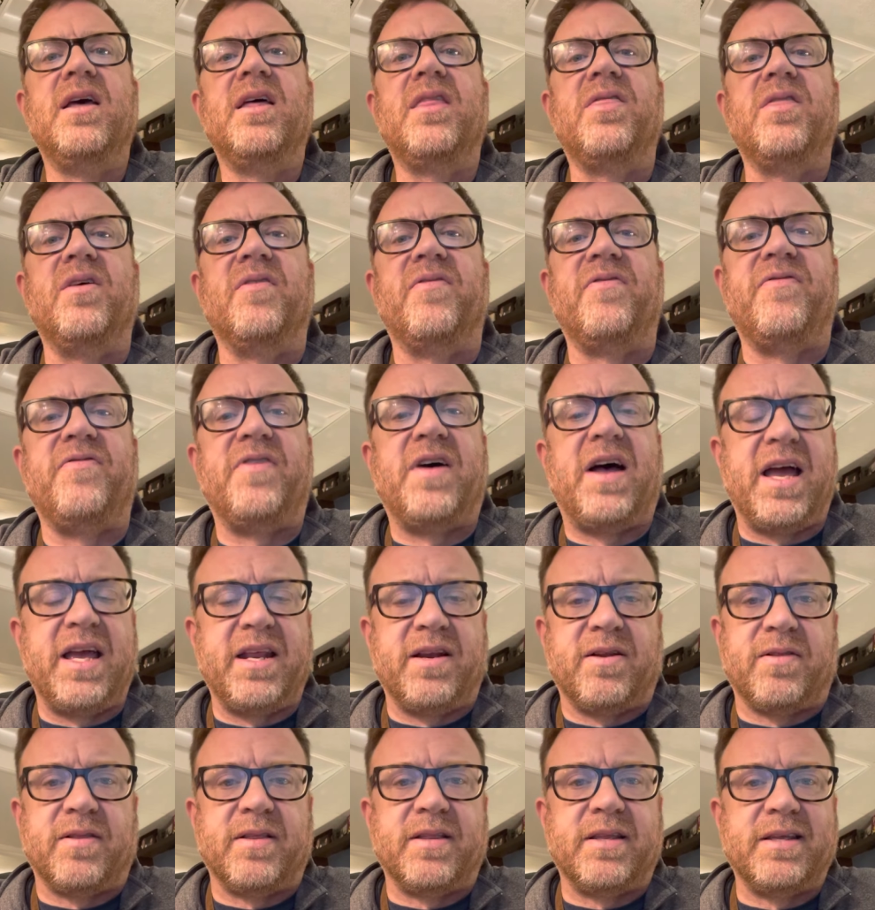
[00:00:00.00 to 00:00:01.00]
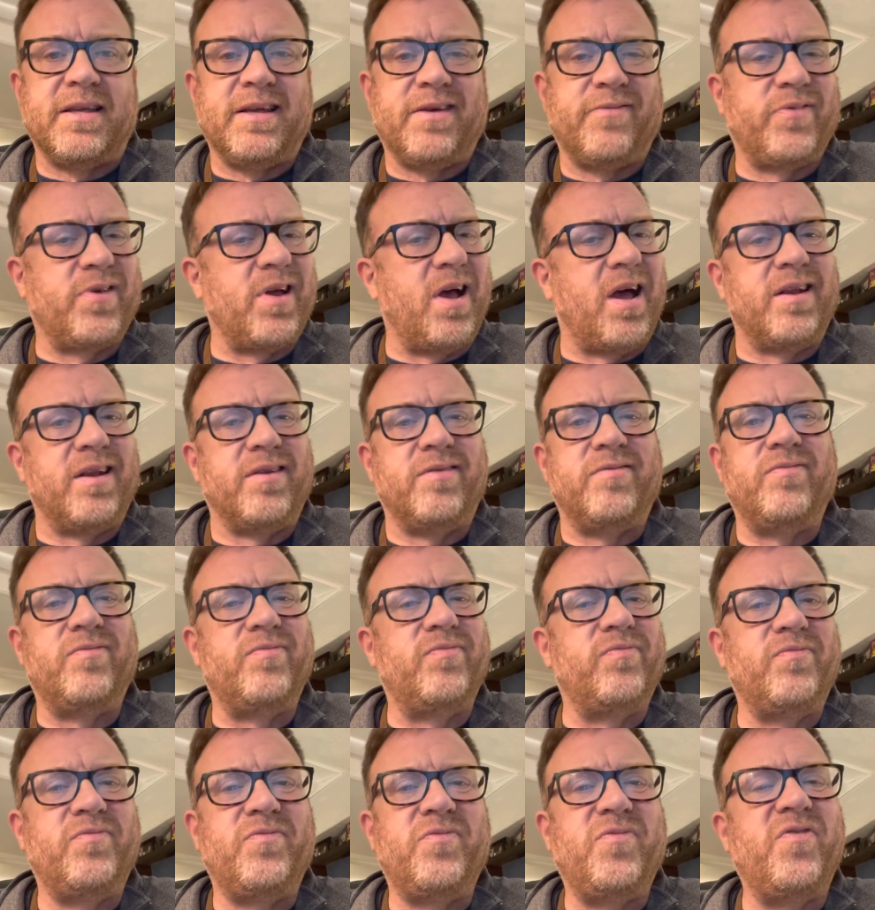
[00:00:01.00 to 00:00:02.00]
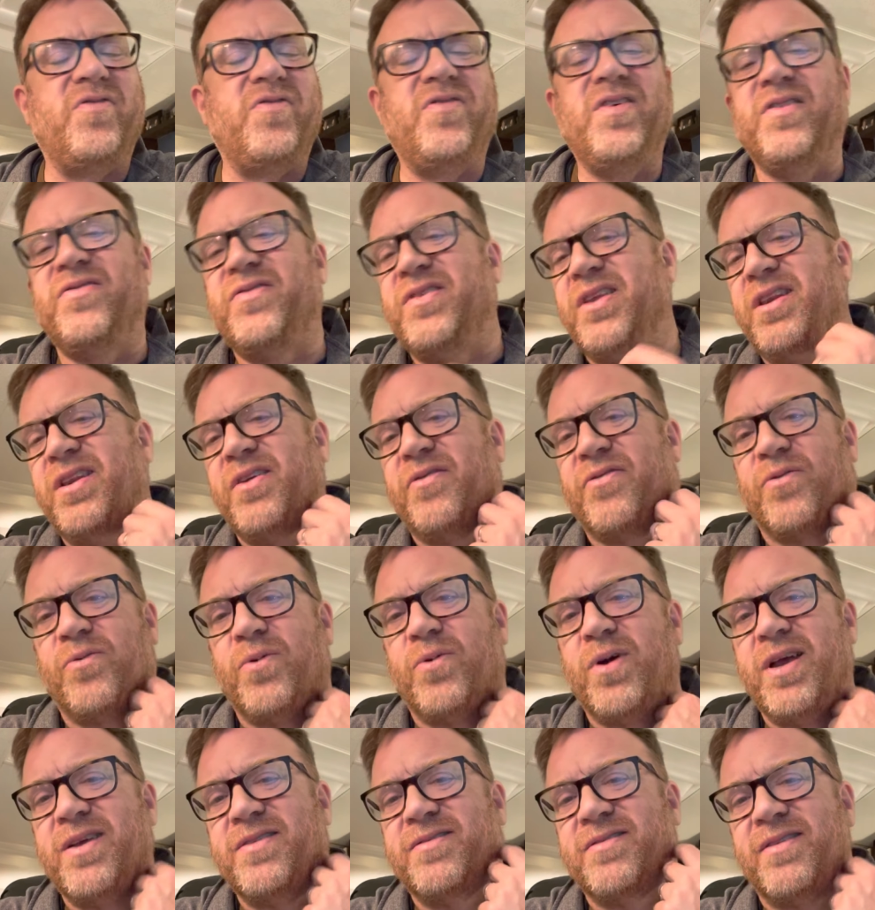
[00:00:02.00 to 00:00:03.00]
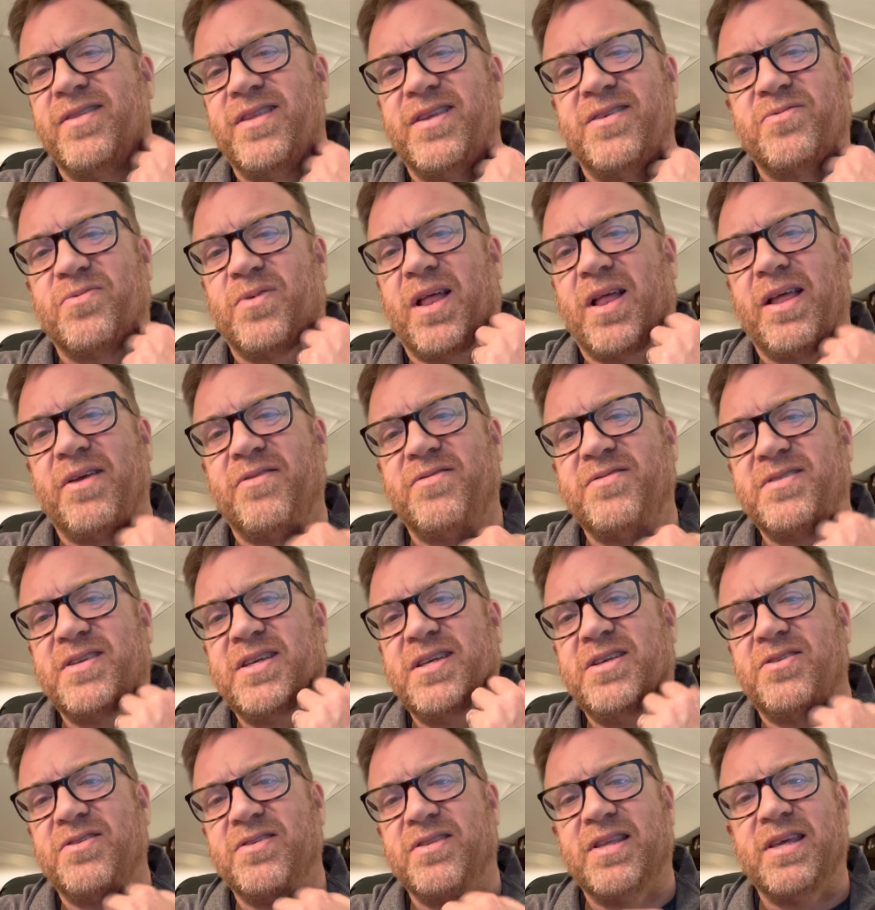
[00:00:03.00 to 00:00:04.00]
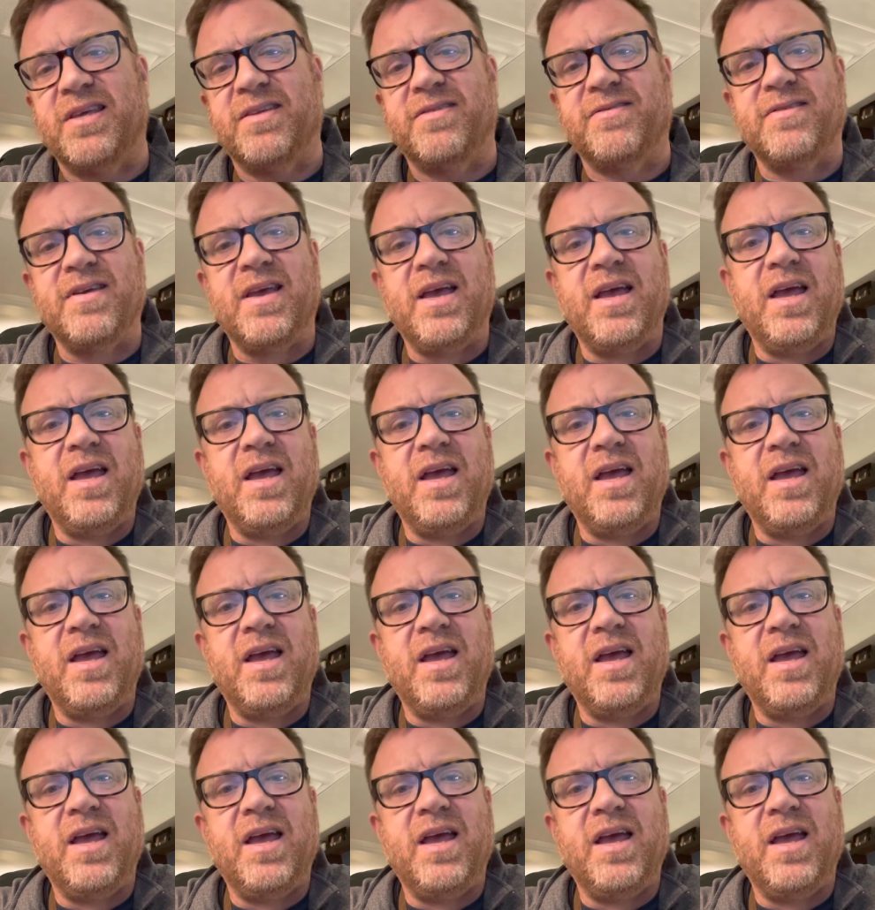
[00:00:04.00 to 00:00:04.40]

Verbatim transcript: The final. I've gone 50 different ways on this while I was teaching this.